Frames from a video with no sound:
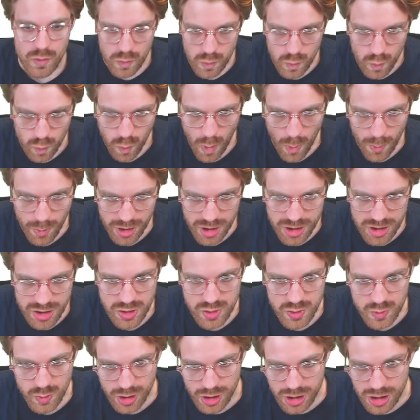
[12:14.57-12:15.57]
what we're going to do is
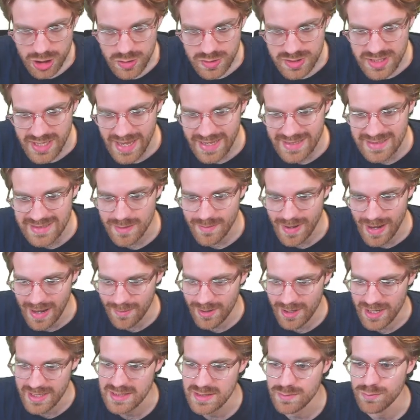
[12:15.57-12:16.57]
we're going to use the enzyme
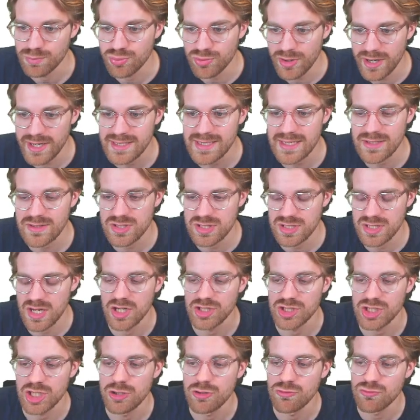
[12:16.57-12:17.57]
amylase to break down starch
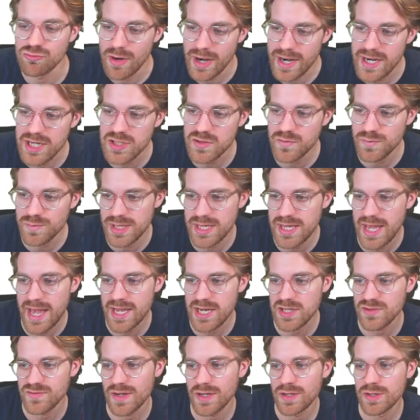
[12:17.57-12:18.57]
at a range of
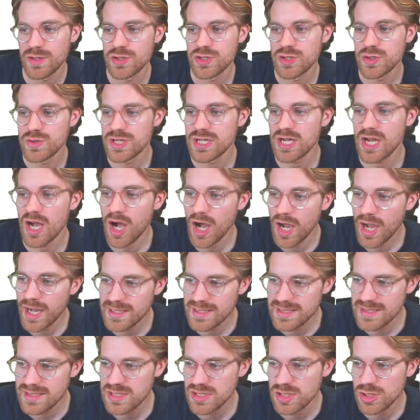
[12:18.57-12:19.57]
pH values using
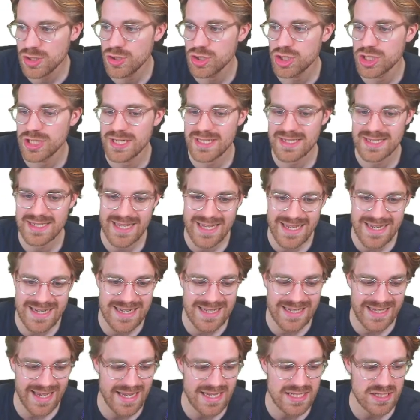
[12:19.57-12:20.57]
iodine solution as an
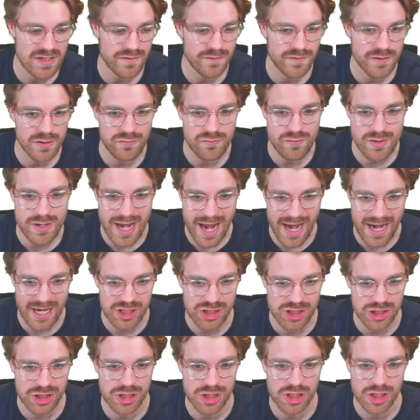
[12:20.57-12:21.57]
indicator for the
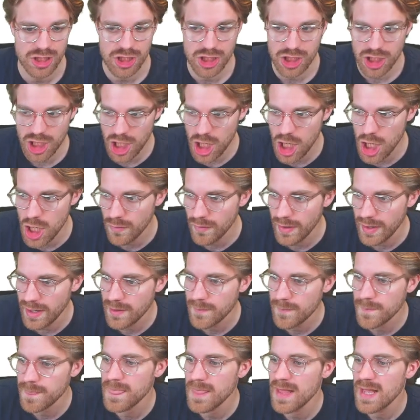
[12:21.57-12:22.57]
reaction occurring.
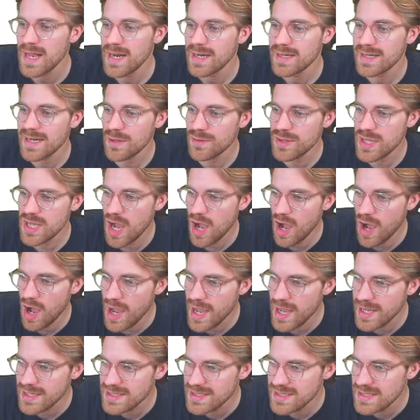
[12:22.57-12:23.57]
Now, the
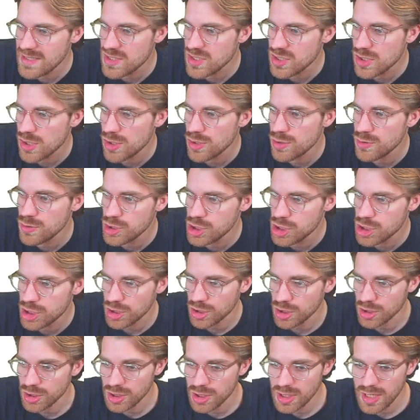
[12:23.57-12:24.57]
iodine
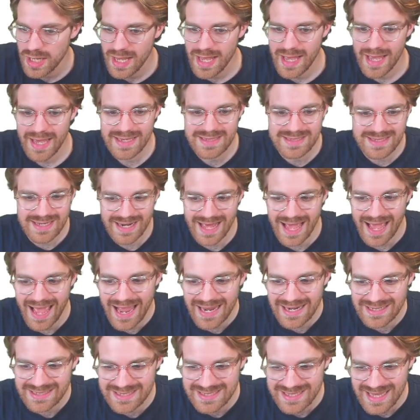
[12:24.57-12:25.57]
solution is going to
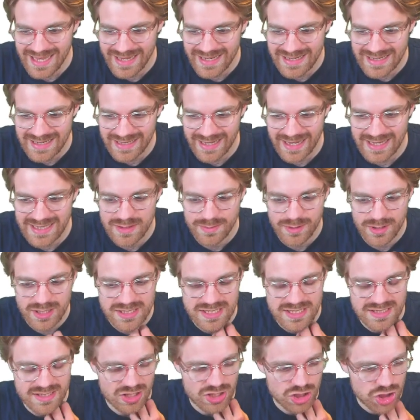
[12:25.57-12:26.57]
act as that indicator because
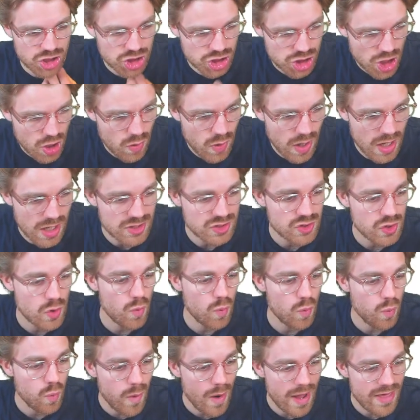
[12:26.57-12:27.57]
it's going to show us
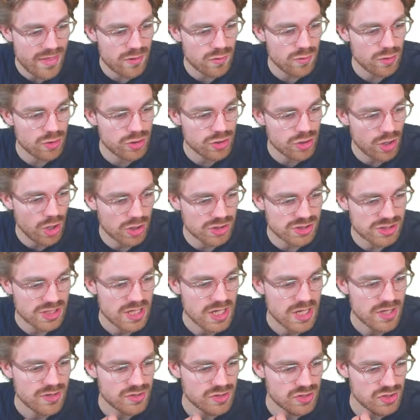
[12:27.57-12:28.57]
whether or not
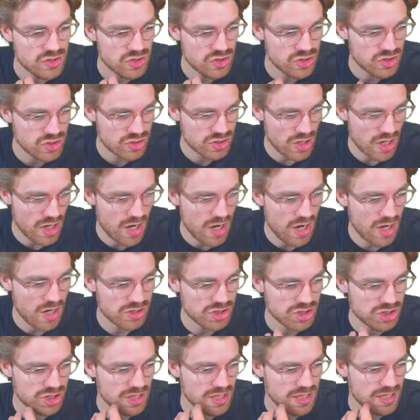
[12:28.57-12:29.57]
the
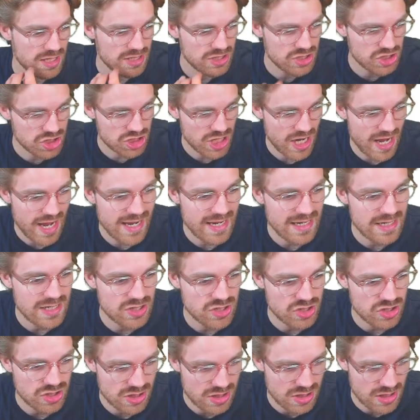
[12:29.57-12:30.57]
starch has
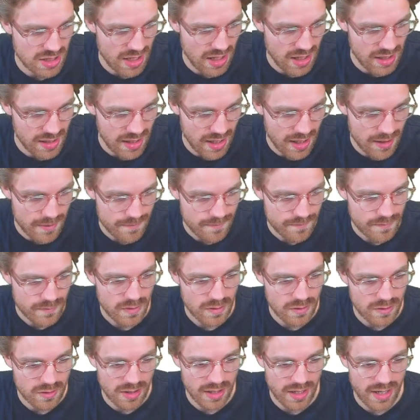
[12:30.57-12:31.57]
changed color.
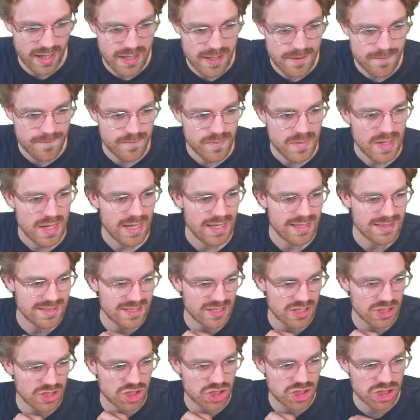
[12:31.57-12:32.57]
Okay, it's
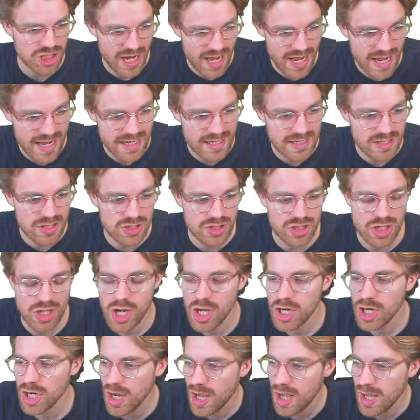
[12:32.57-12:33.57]
going to change
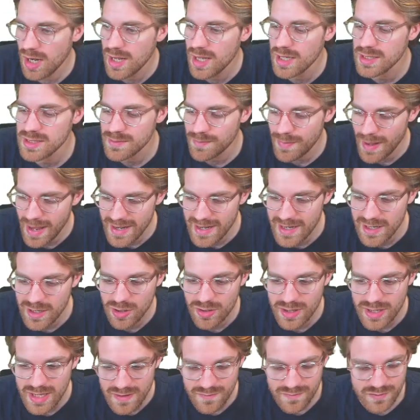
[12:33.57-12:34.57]
color depending
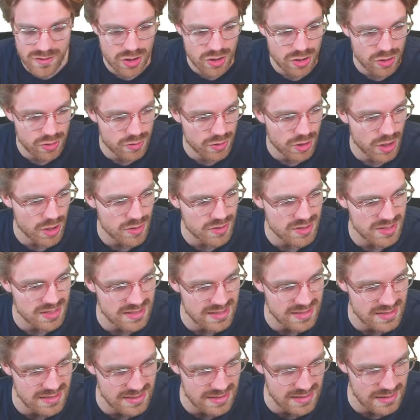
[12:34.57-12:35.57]
on if the glucose is
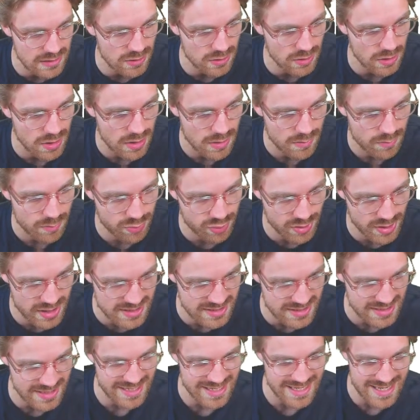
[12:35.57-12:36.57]
still
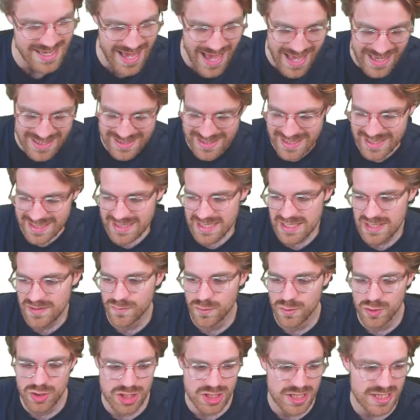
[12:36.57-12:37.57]
present. Yes, this is
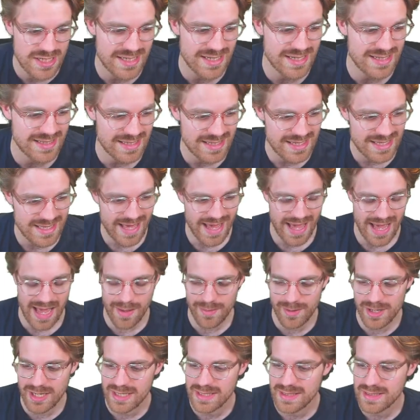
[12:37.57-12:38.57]
for GCSE there,
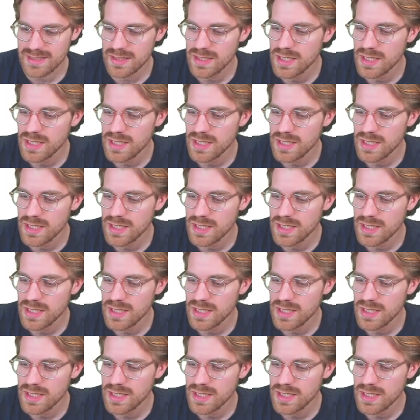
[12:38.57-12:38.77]
Abanit.